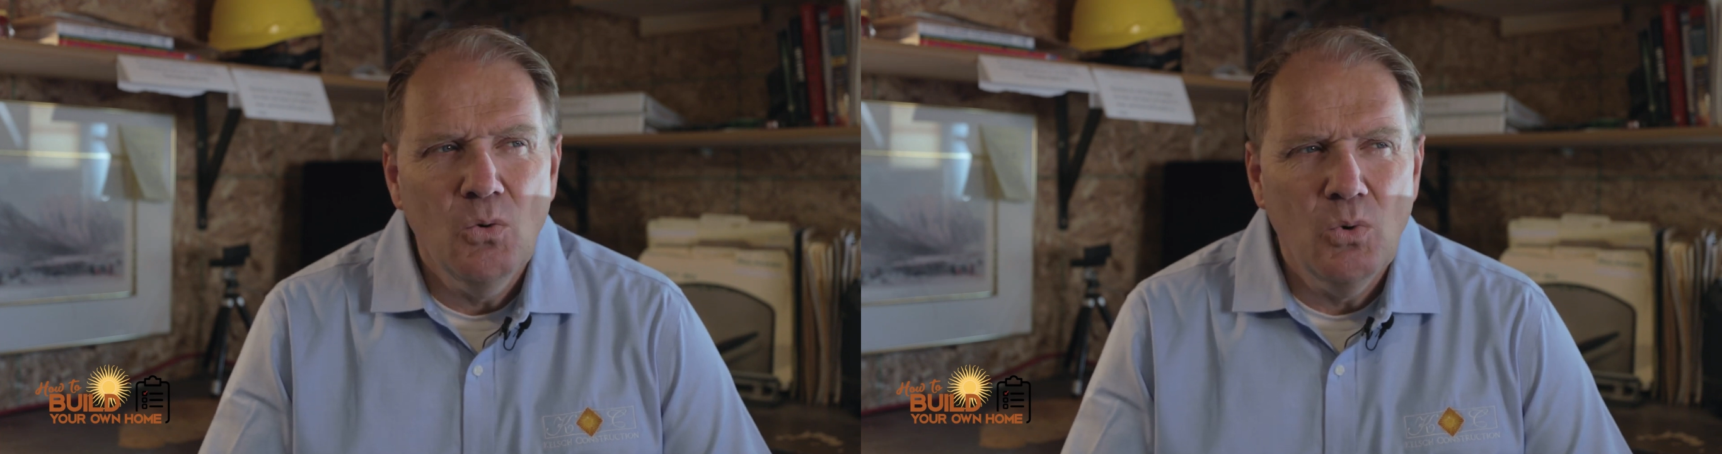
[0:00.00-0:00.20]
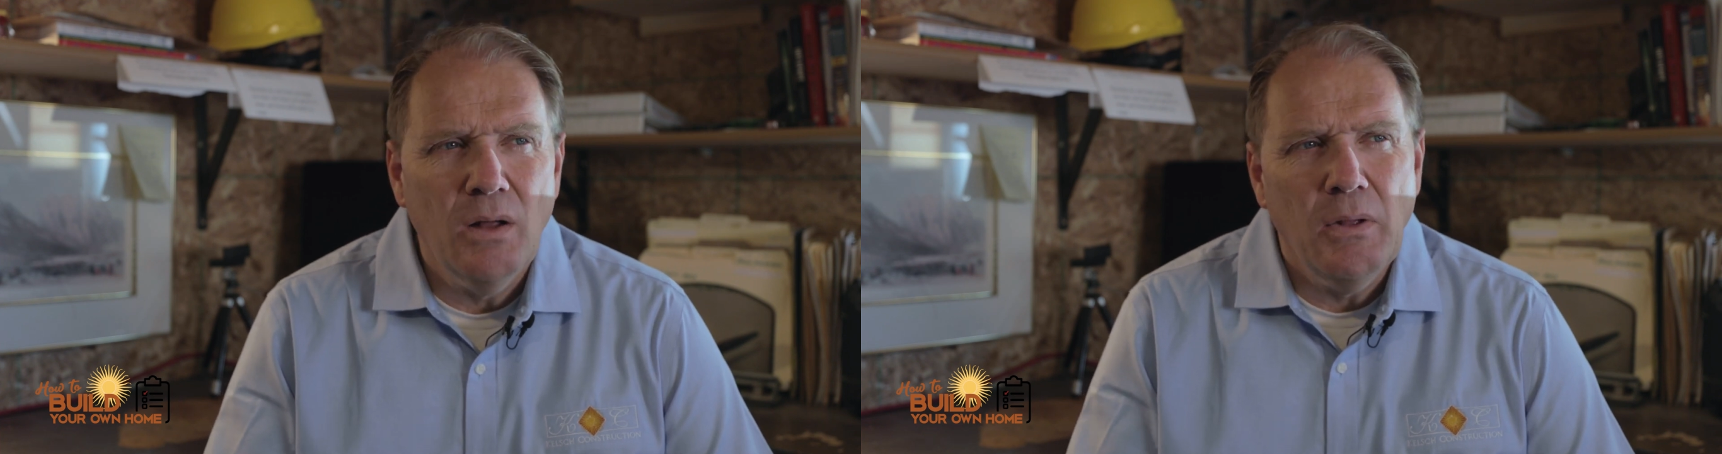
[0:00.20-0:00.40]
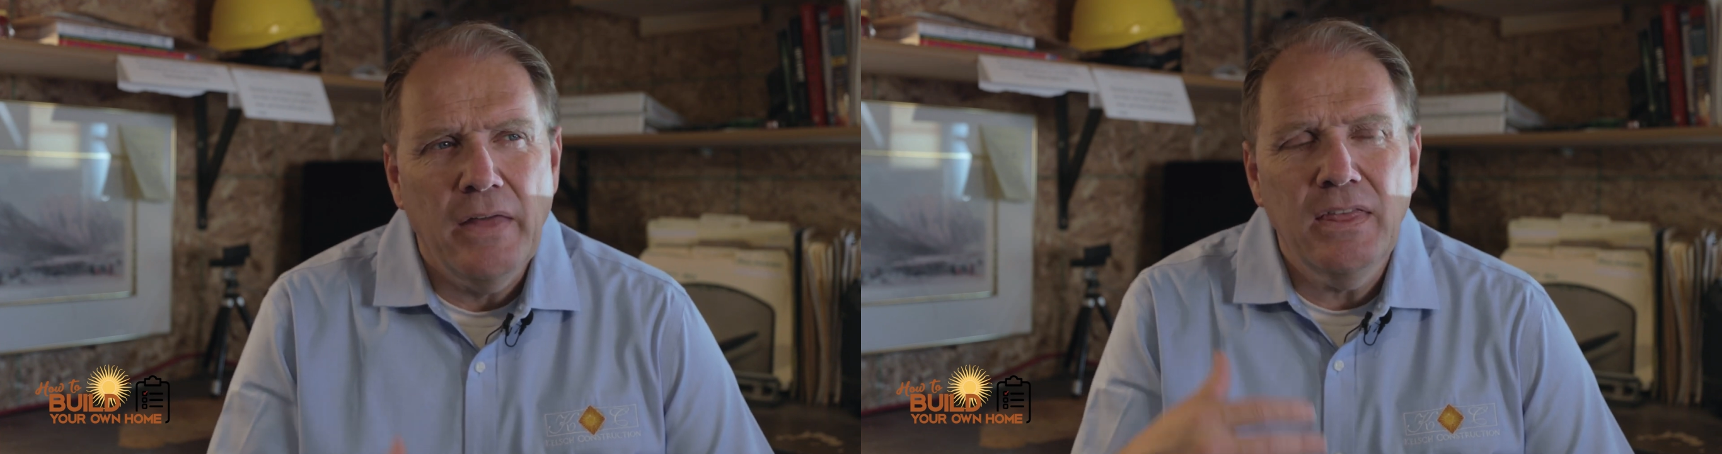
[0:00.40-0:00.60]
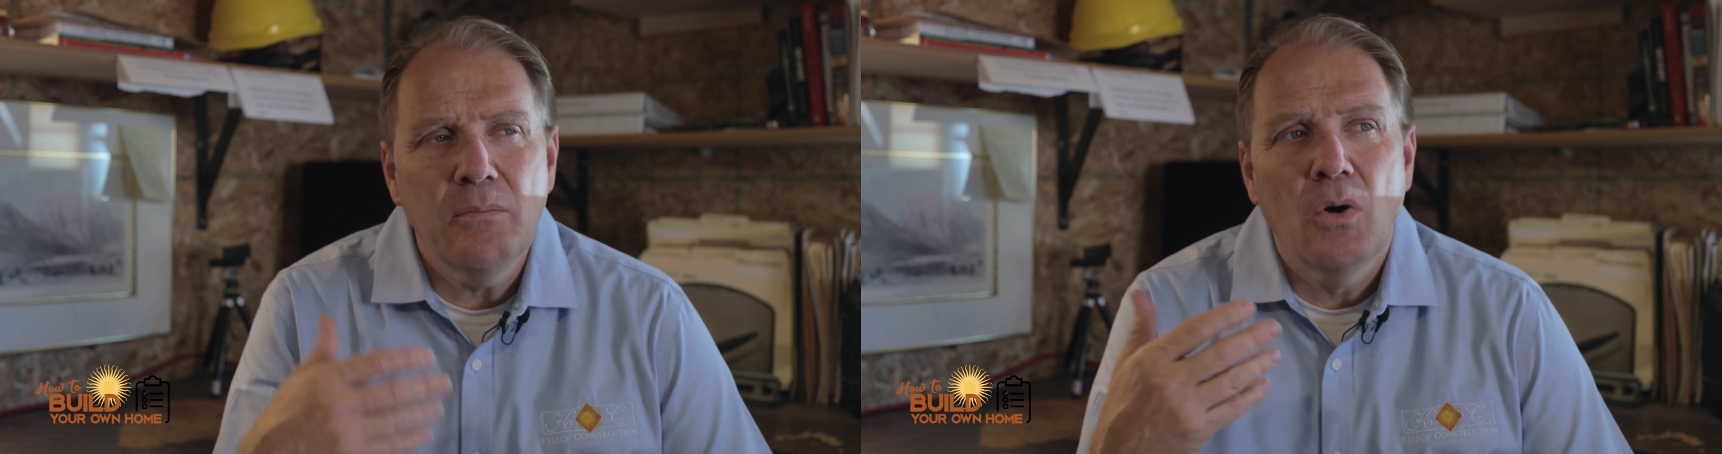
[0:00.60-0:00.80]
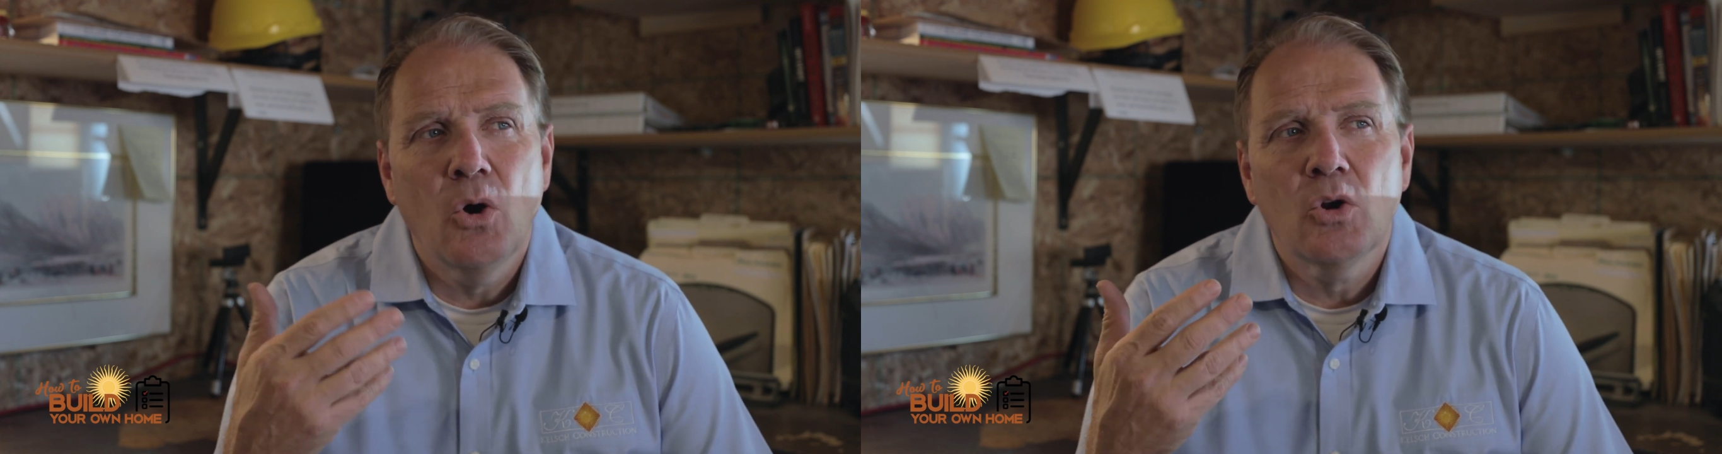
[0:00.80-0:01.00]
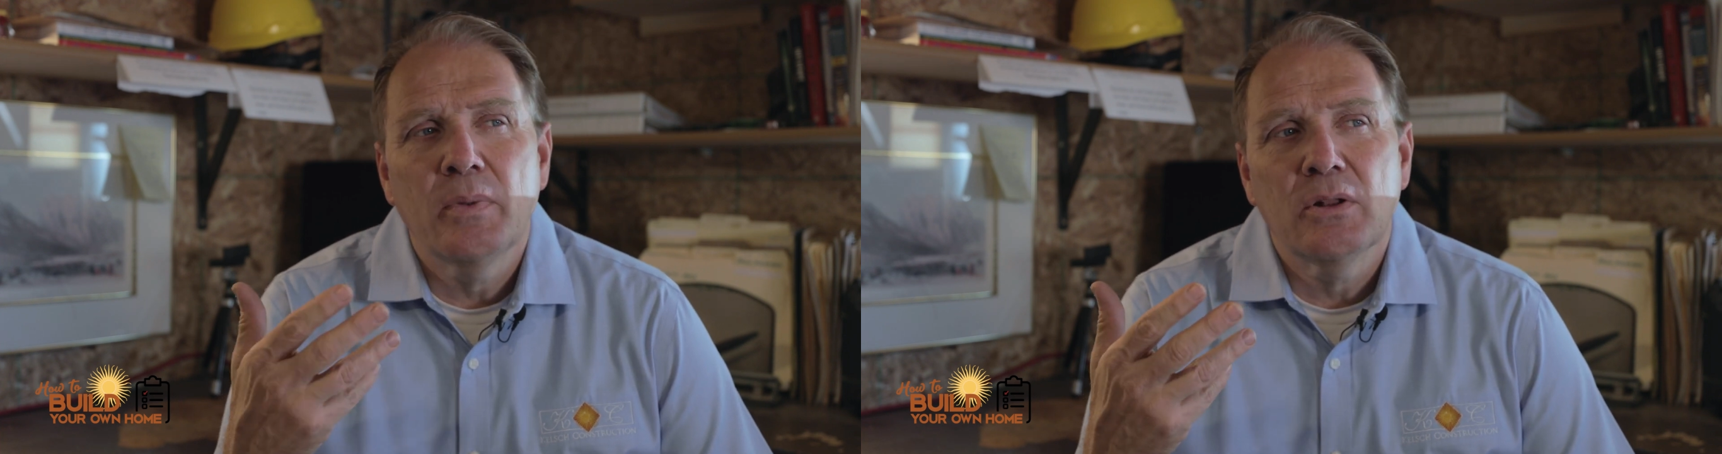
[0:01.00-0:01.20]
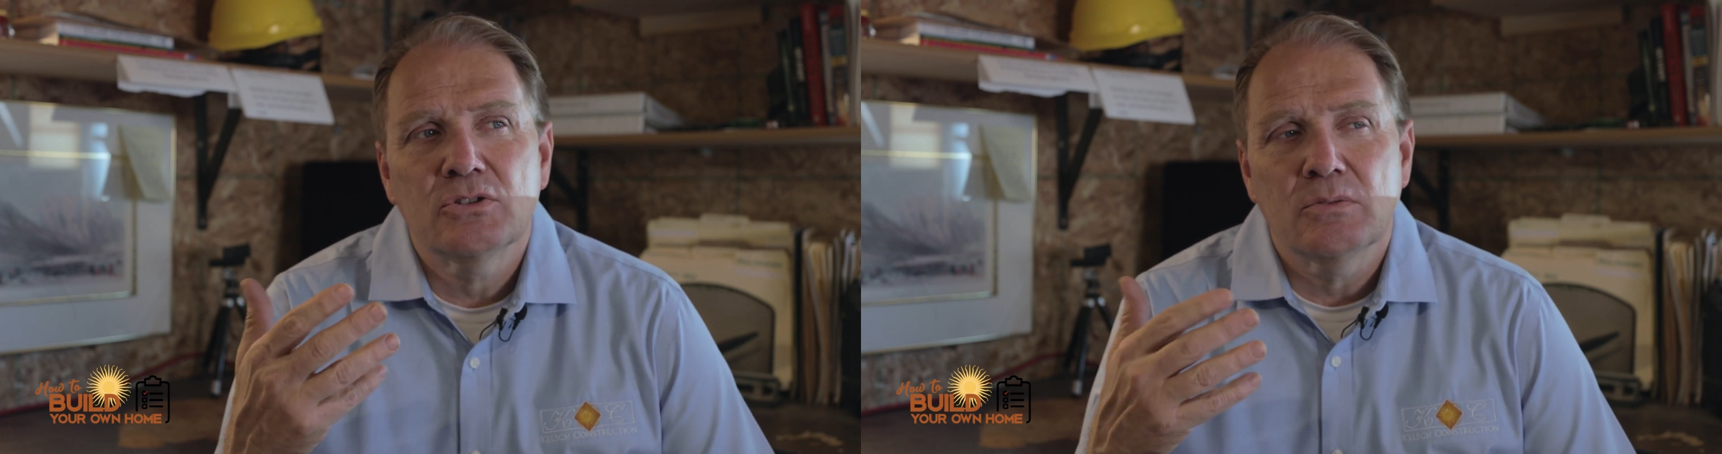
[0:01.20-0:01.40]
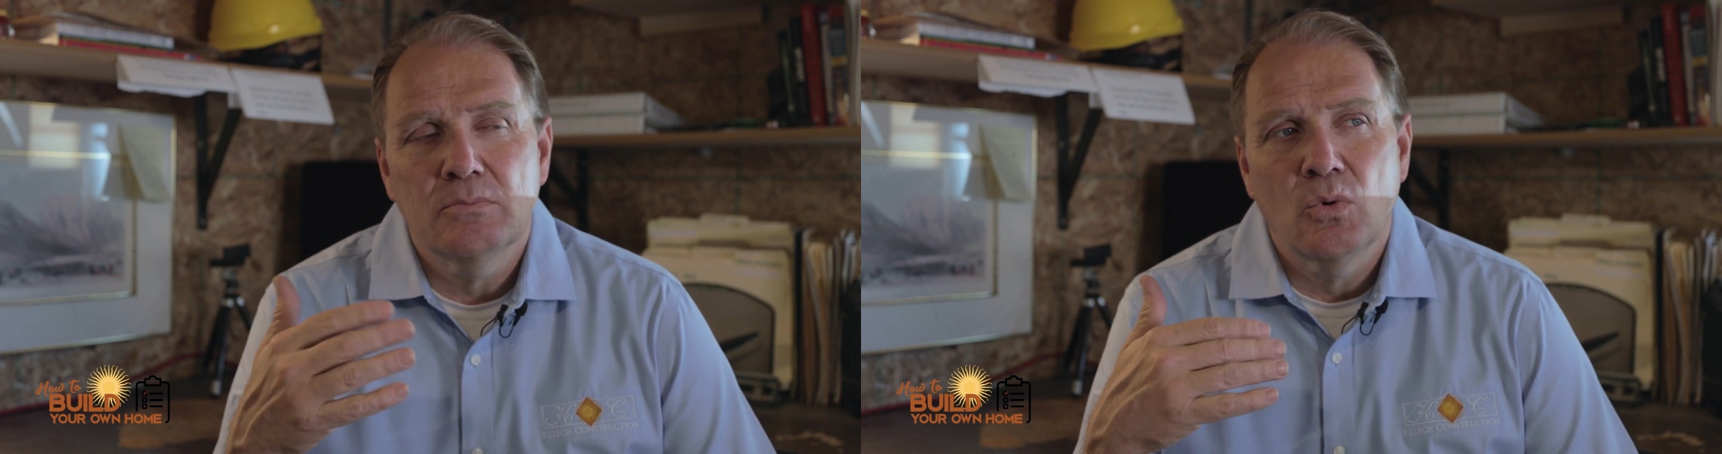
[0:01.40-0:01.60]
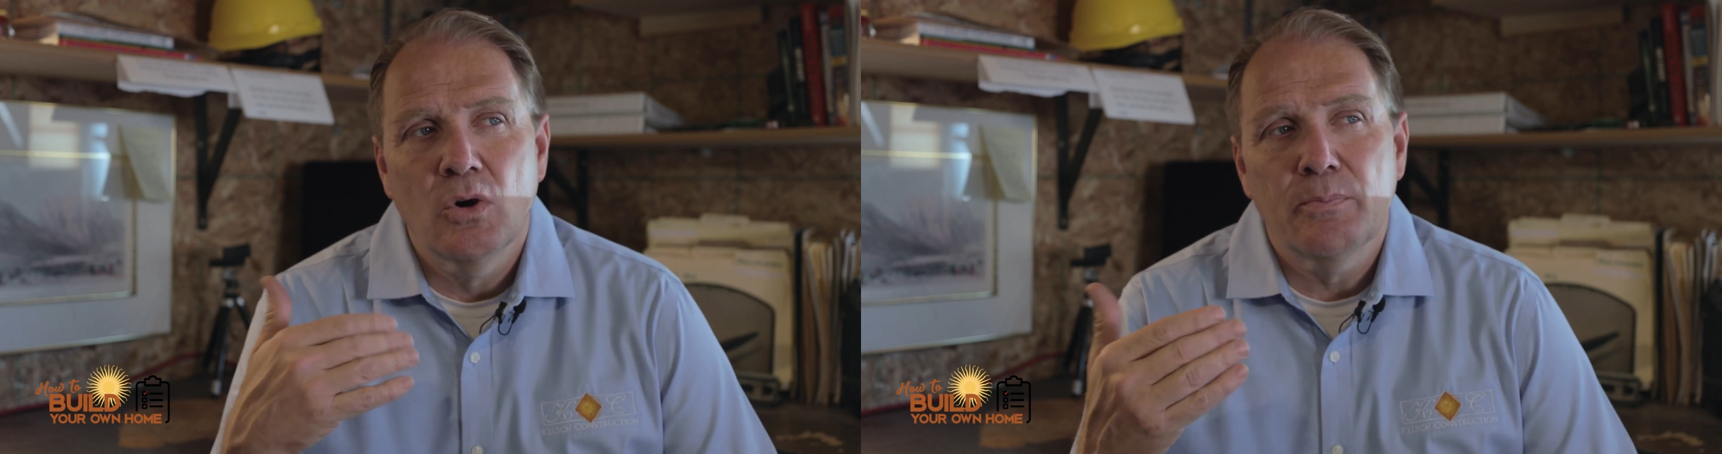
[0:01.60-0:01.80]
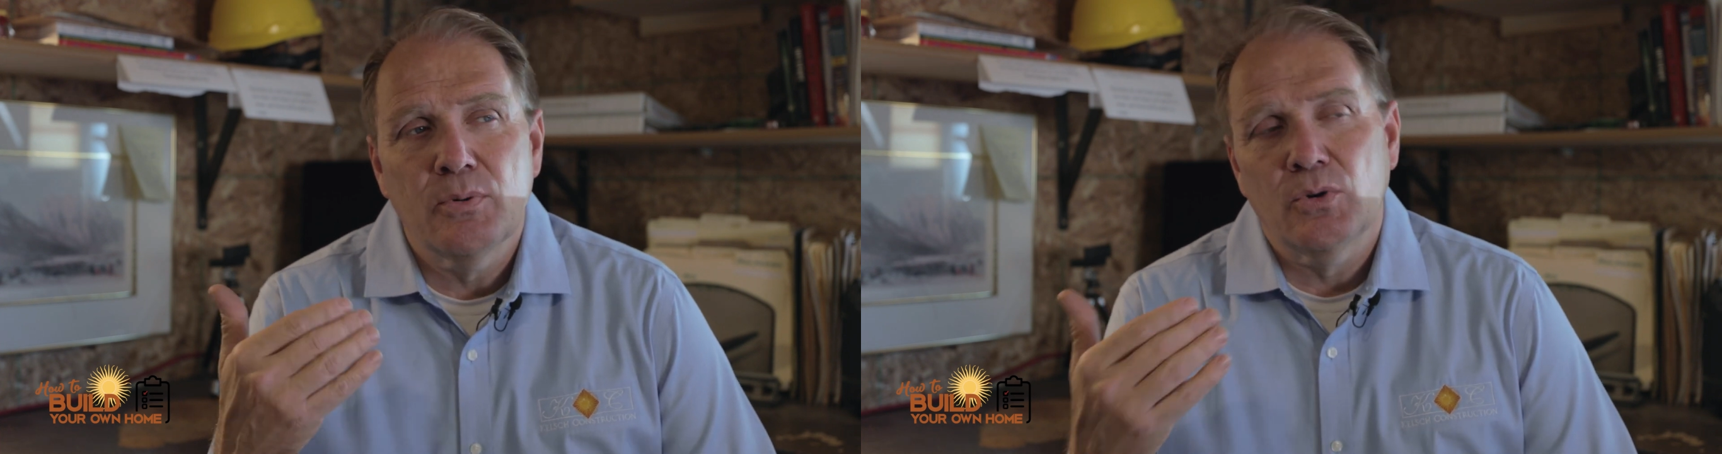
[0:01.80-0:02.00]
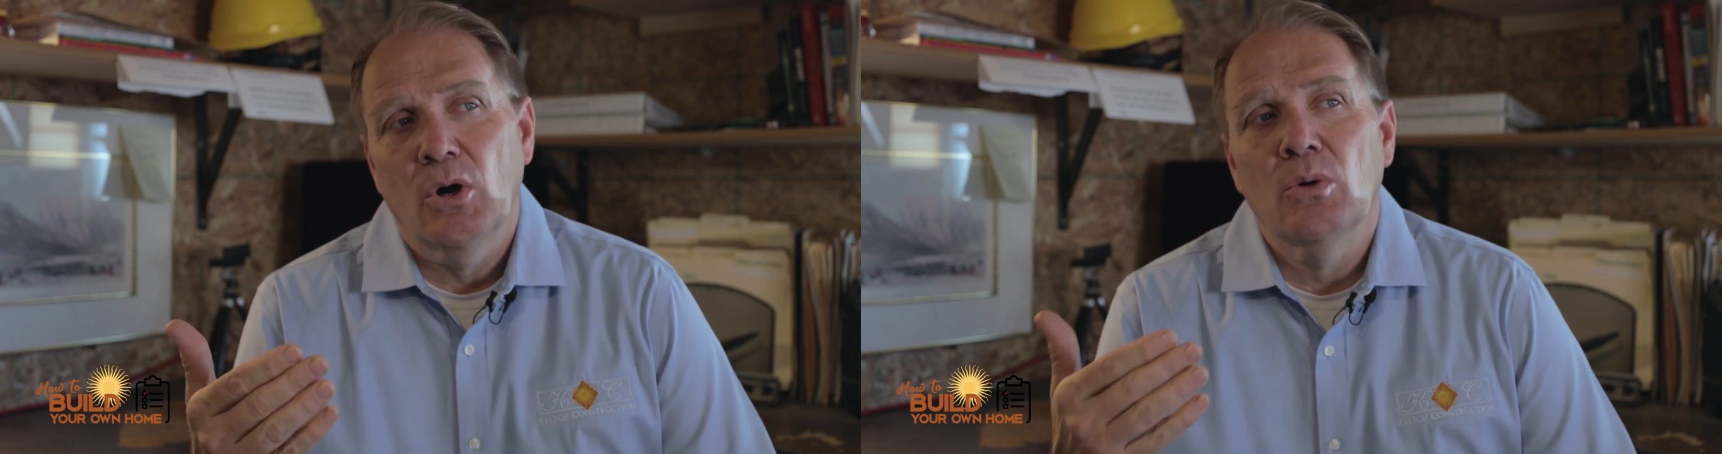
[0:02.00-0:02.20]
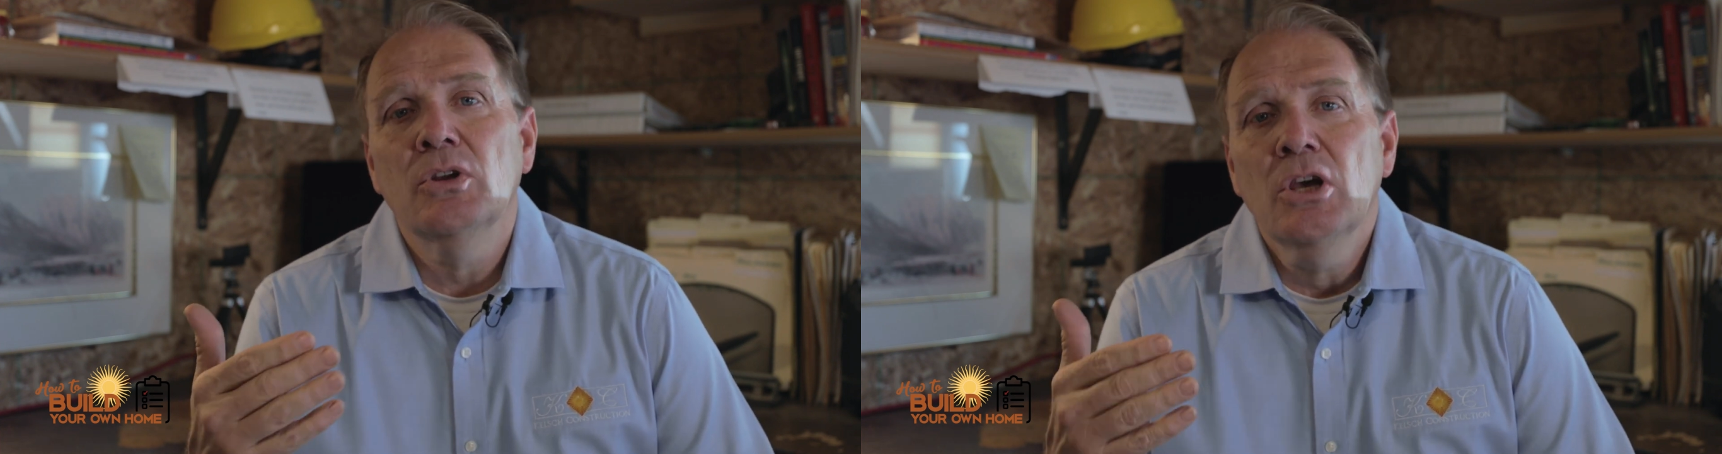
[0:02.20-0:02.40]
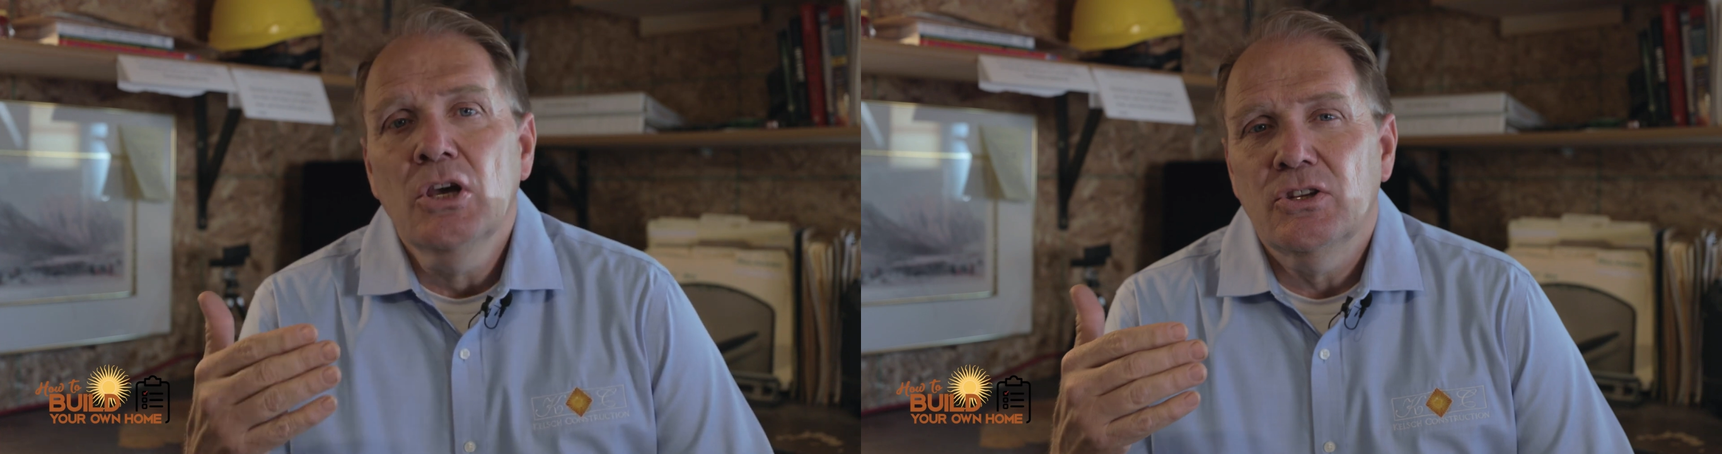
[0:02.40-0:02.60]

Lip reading: Well, I think owner builders are more prone